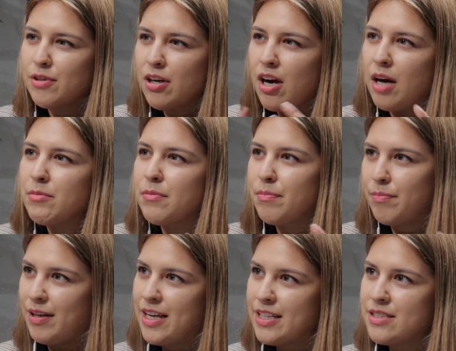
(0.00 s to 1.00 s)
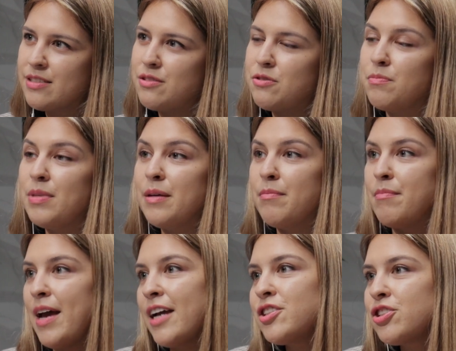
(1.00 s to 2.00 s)
common place to be
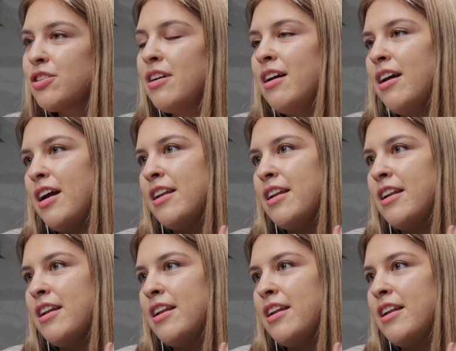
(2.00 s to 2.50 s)
matched and